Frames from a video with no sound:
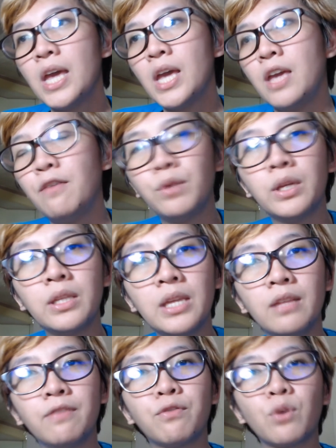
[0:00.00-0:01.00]
if we can
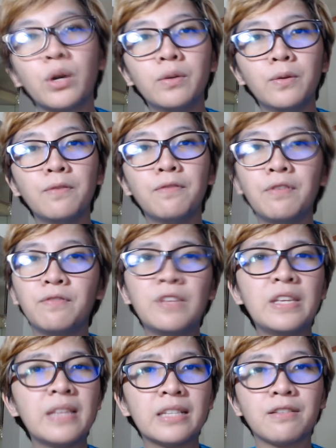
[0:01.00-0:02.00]
hit four hundred fifty,
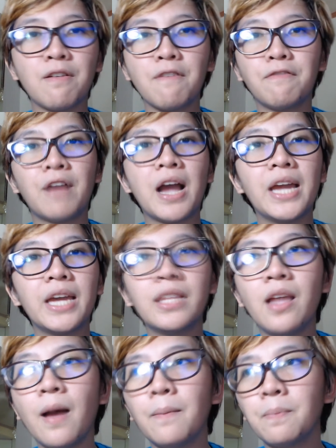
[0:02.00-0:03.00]
that's fine.
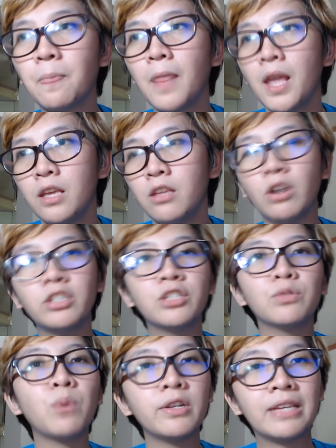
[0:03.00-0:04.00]
Um, you know, I just
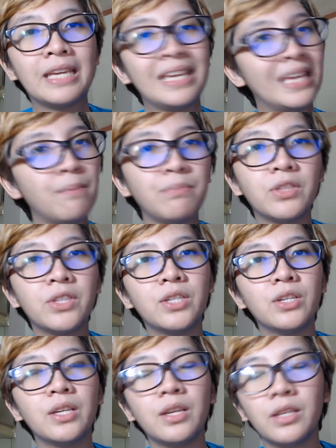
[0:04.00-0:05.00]
want to keep to
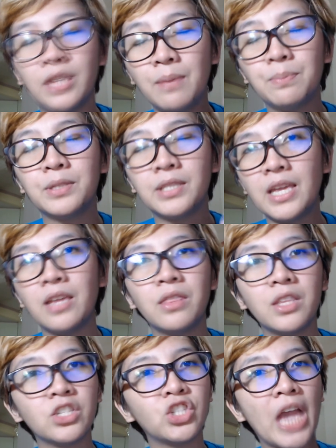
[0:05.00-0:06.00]
keep seeing
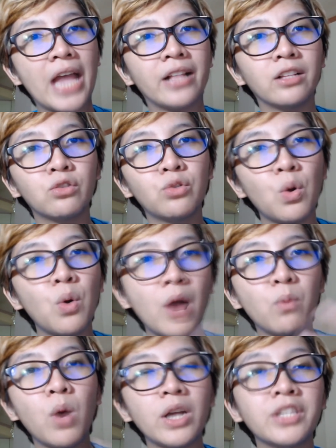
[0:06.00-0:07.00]
this channel grow. I
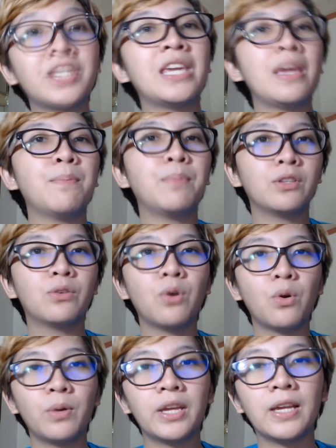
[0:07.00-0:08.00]
want to keep it
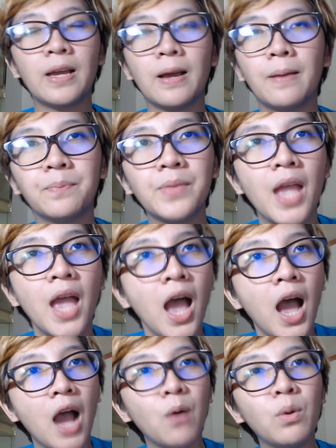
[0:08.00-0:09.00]
going. Um,
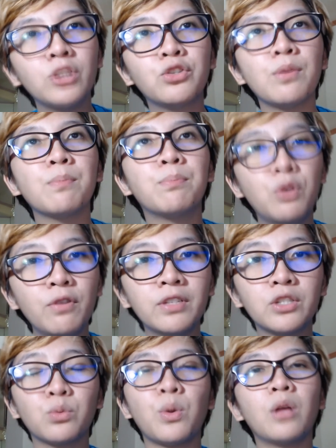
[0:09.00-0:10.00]
I want to improve
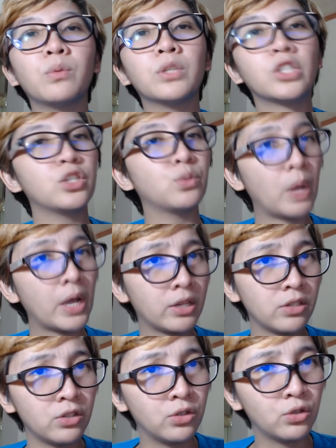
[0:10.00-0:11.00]
as well, which is why
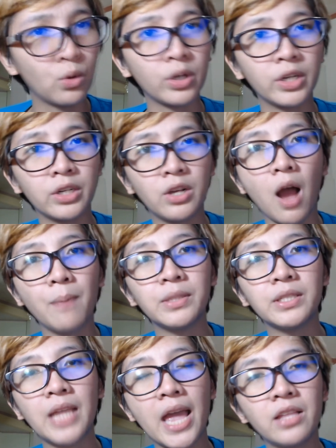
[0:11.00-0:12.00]
your
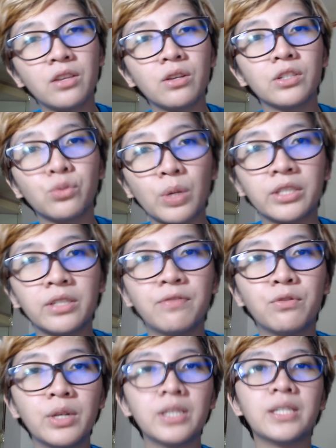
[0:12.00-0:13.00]
comments and constructive
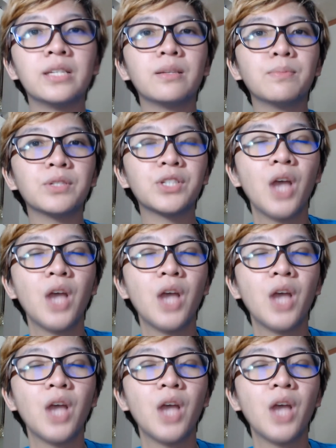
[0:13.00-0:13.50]
criticisms